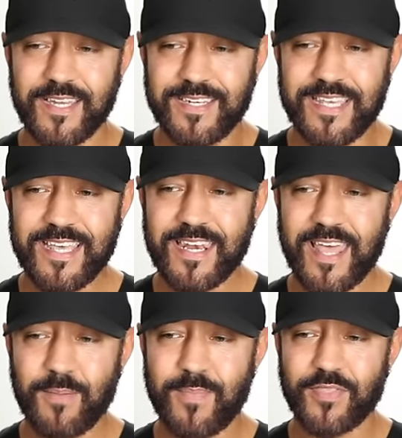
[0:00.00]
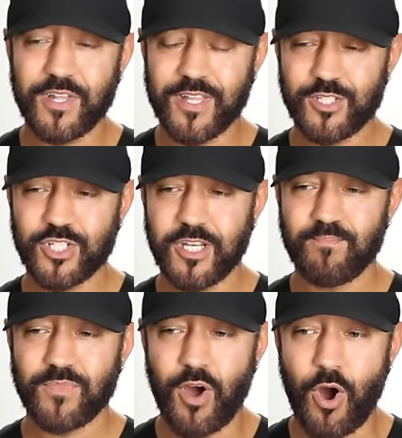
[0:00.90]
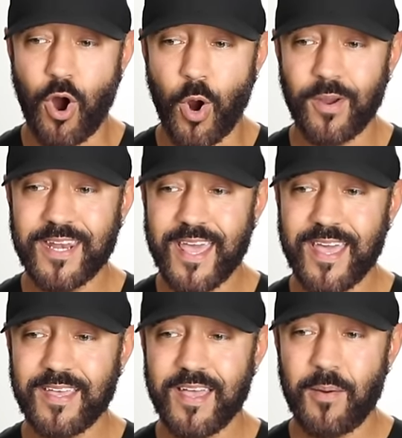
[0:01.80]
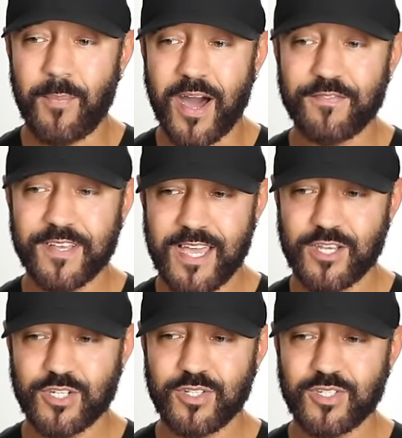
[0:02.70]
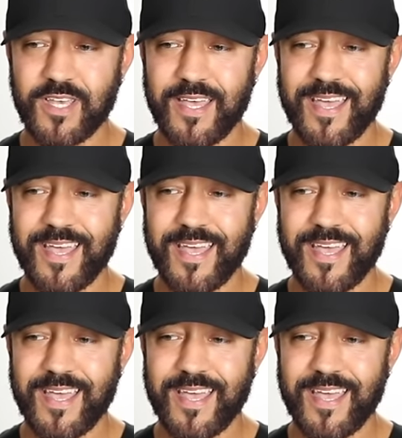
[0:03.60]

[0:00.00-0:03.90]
DNA methylation, RNA modifications,